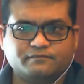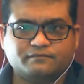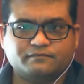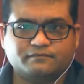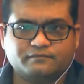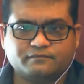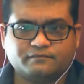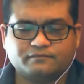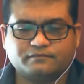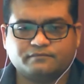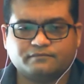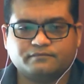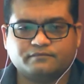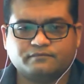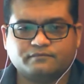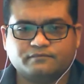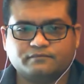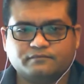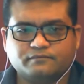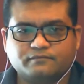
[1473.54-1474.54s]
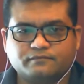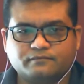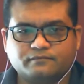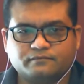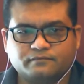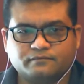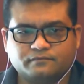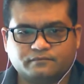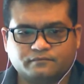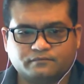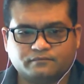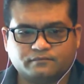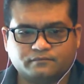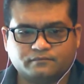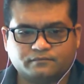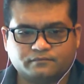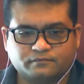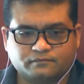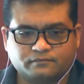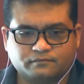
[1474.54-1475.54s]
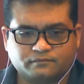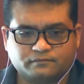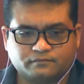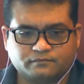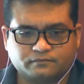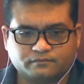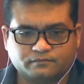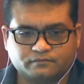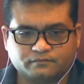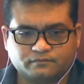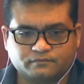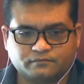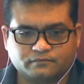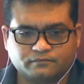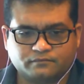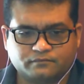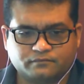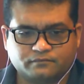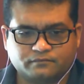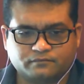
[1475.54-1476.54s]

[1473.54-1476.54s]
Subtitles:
The person shown says nothing.